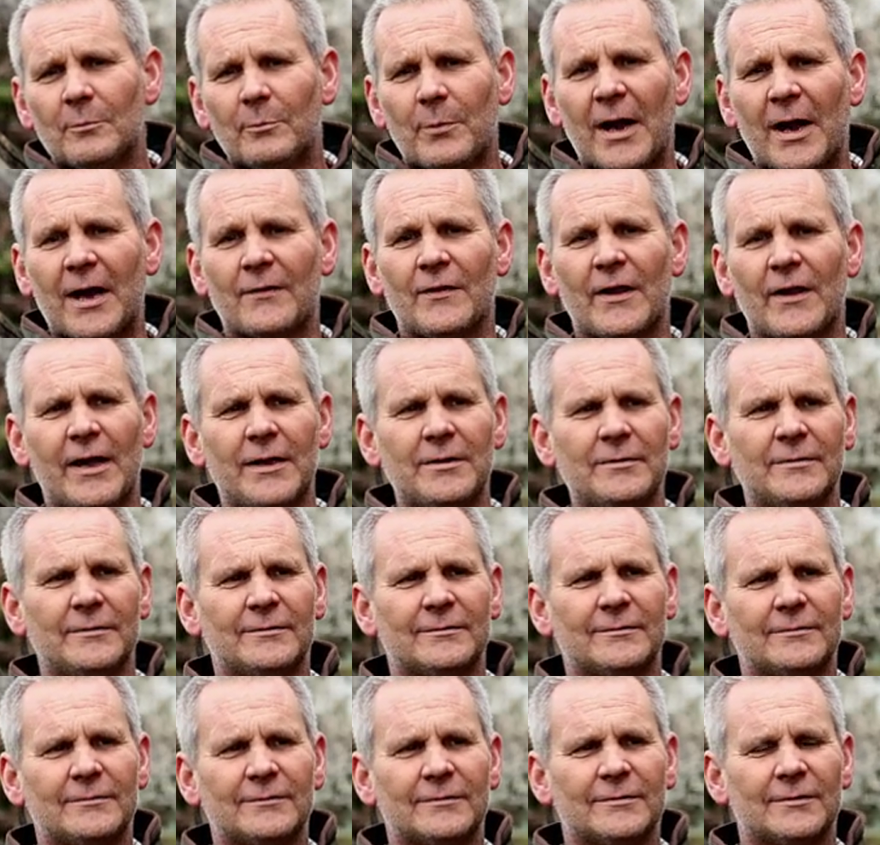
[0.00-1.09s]
back then,
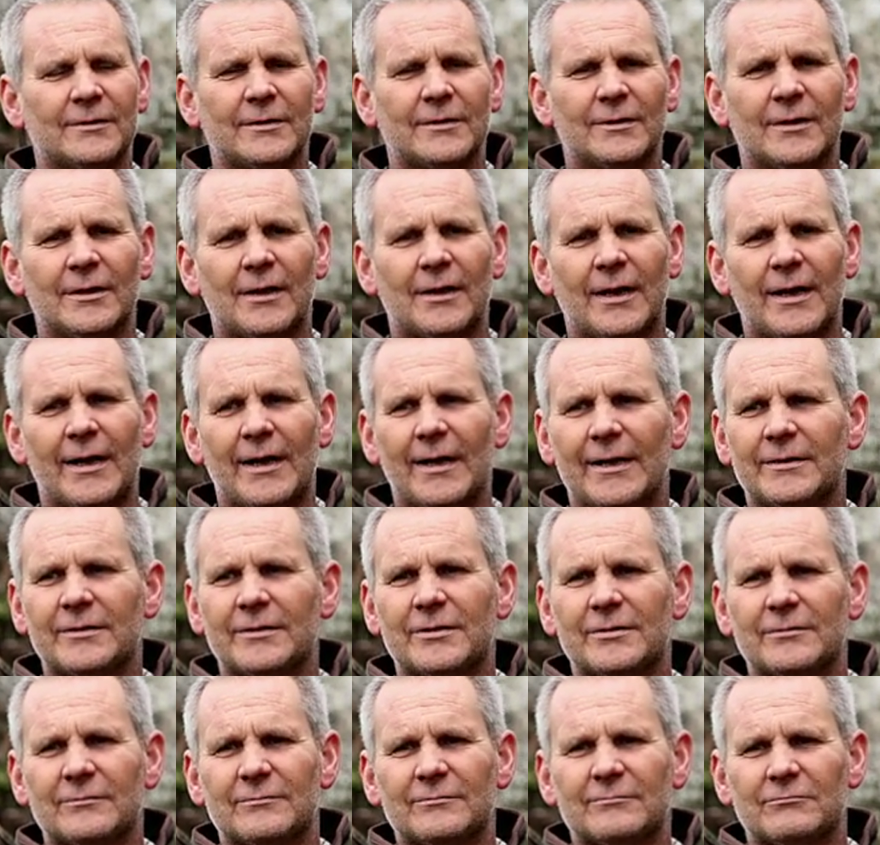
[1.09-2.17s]

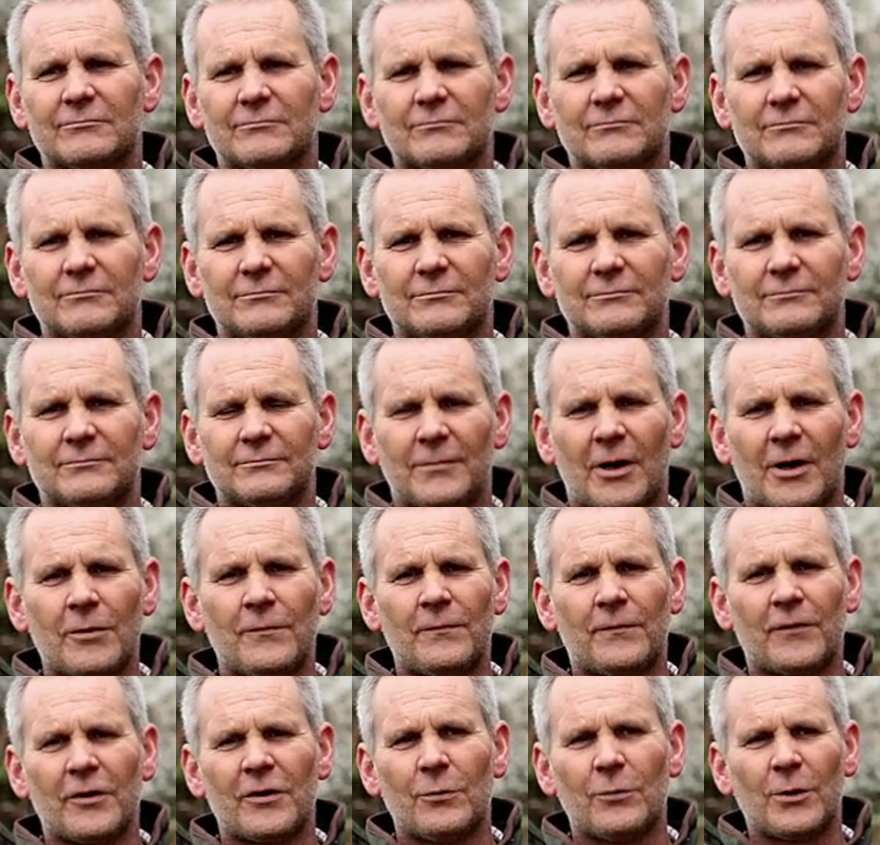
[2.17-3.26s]
and
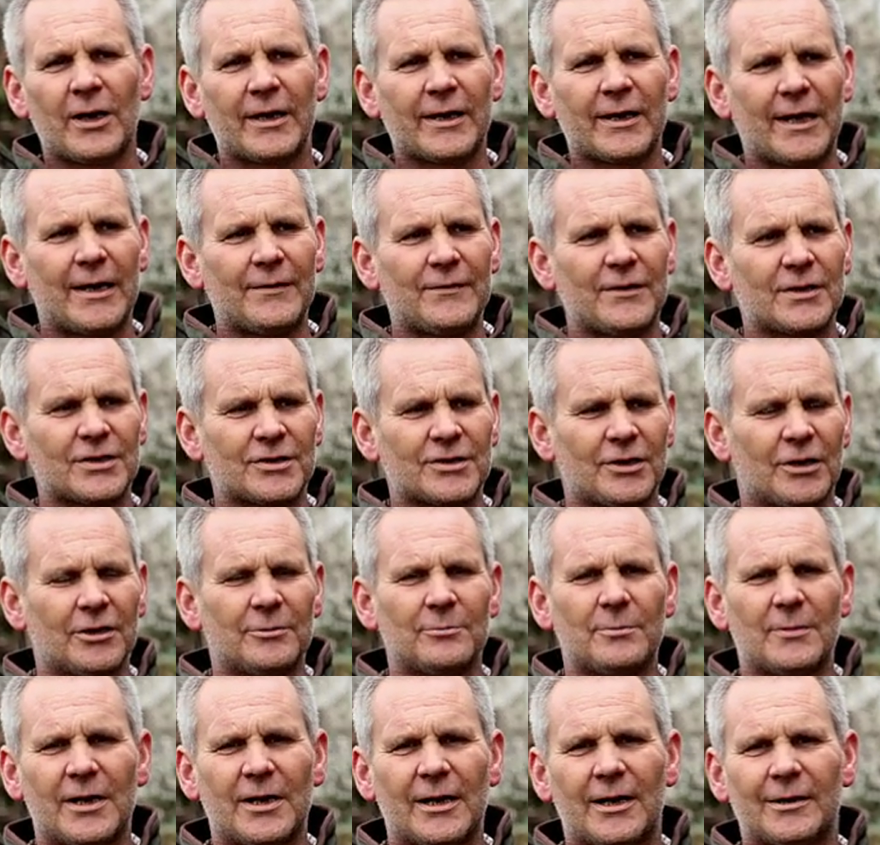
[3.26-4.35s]
hopefully I will again this time.